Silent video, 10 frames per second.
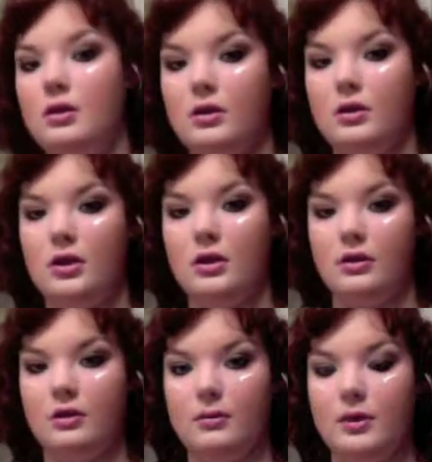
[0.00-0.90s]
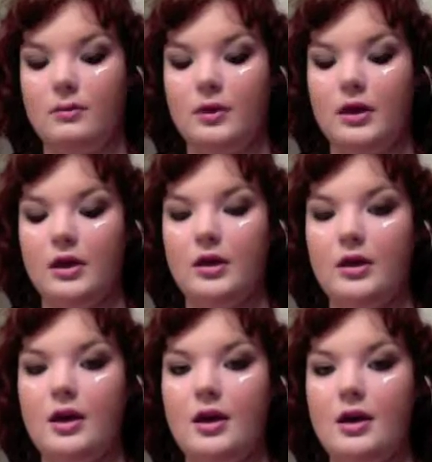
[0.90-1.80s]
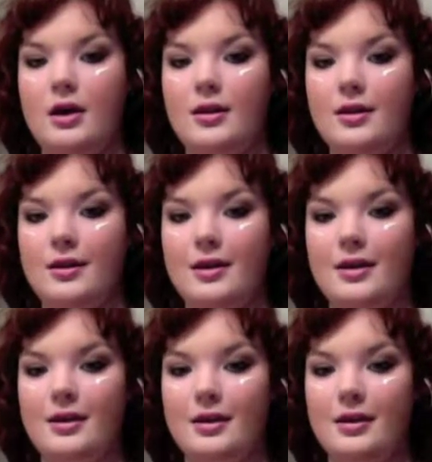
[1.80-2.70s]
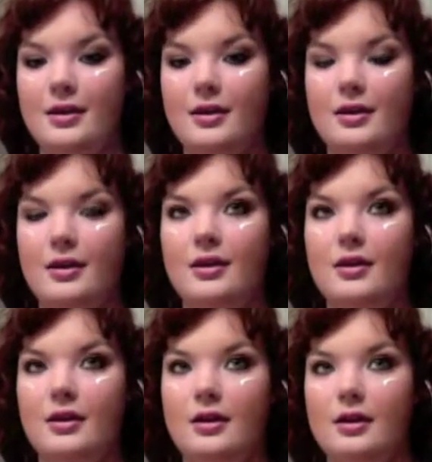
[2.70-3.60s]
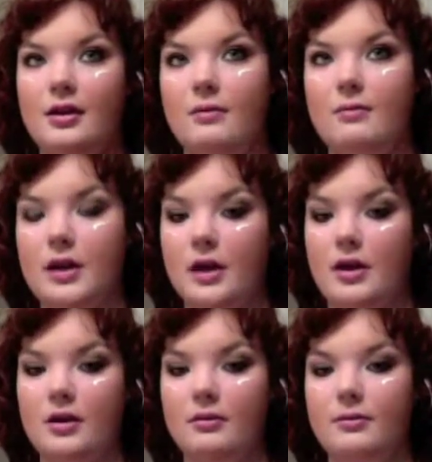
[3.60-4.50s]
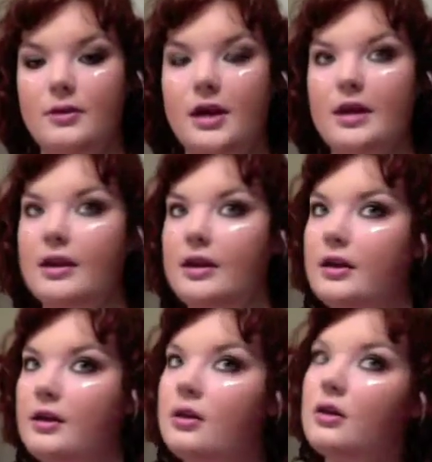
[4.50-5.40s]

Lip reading: and get a little bit in my hair. Ah, look at that. My hair will be highlighted.